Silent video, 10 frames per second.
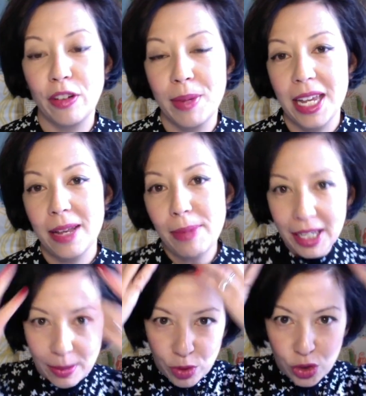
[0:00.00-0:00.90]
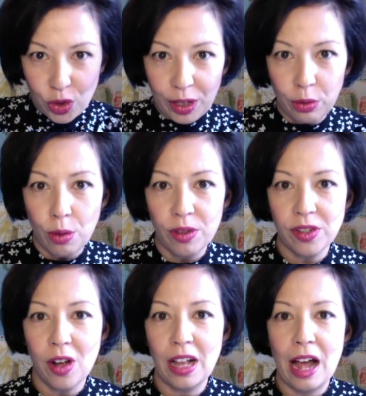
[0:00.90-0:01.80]
for me, because I'm just trying to grow this
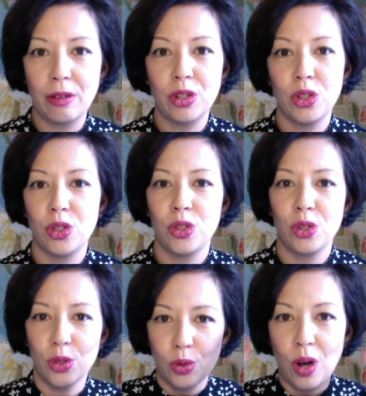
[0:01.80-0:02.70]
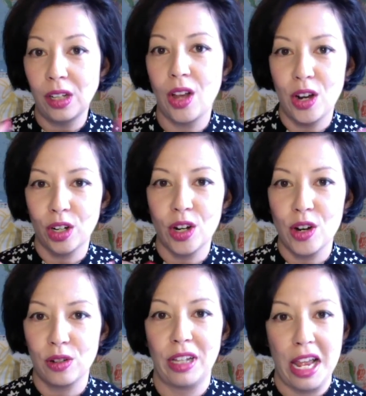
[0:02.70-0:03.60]
all out to a
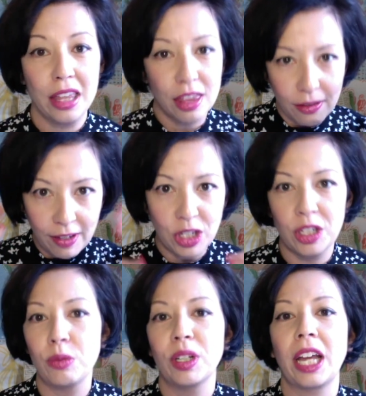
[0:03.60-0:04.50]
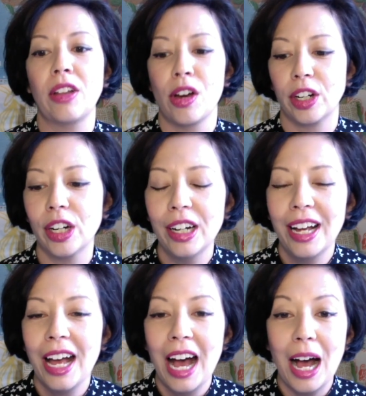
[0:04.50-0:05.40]
longer length. Eventually we'll get longer.
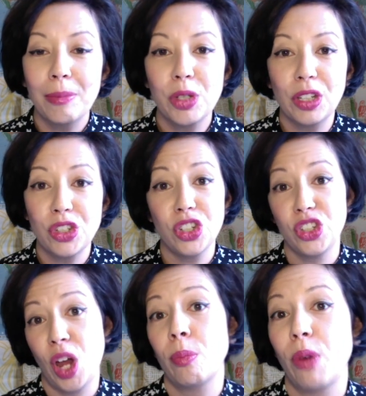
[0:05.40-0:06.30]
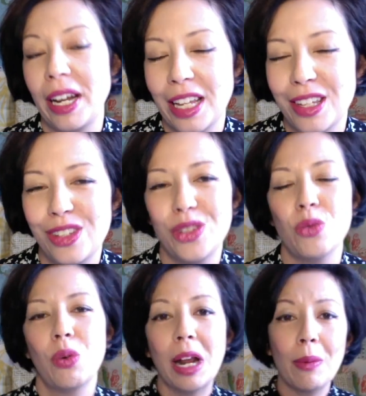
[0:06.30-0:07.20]
So let's just jump right into
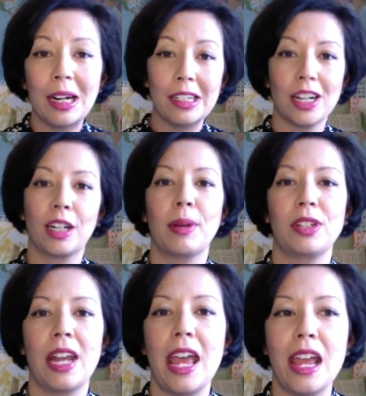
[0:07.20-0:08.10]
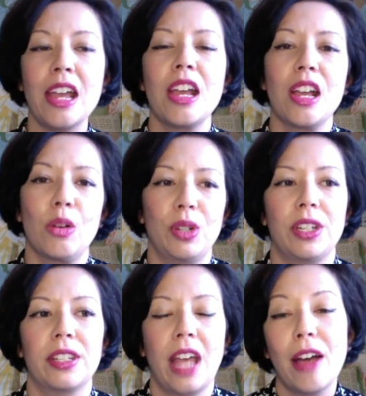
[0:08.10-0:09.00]
what I want to talk about today, which
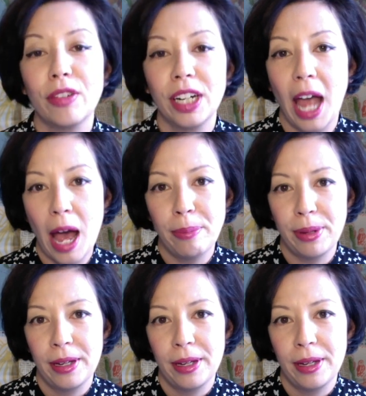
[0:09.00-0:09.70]
is covering up